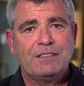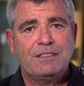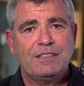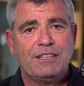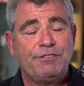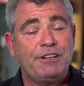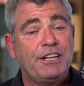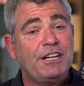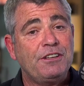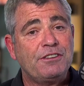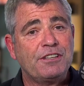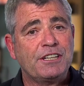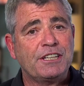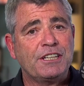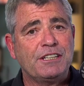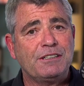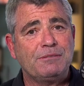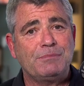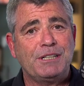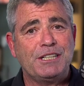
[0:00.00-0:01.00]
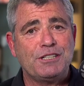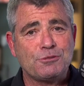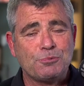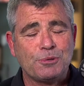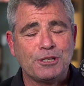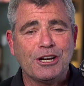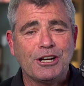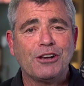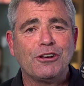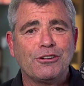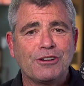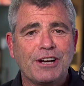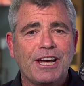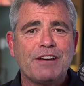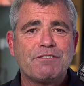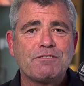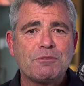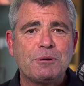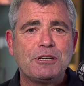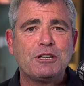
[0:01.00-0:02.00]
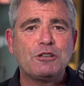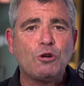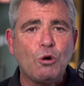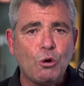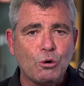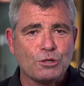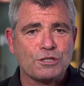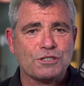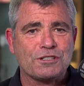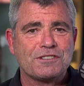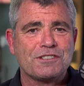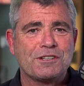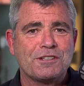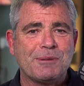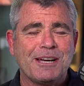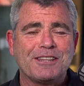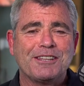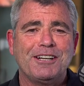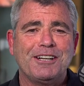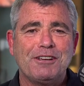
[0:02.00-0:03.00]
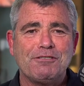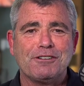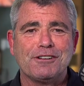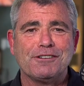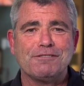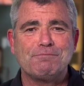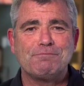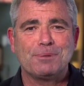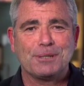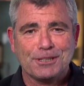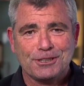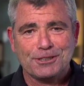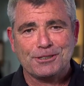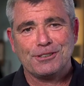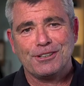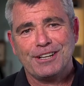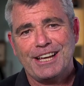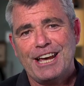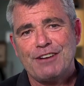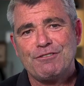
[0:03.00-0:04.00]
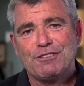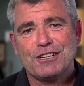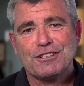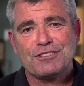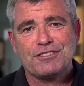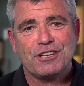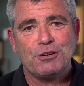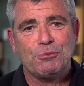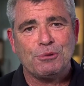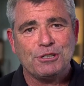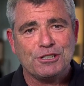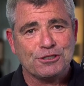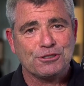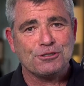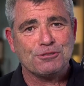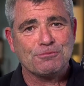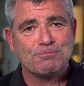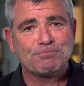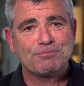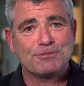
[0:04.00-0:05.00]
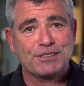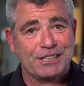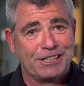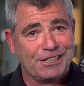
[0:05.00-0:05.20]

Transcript: If anything, it means we no longer have to be cautious about the level of political advocacy we do. The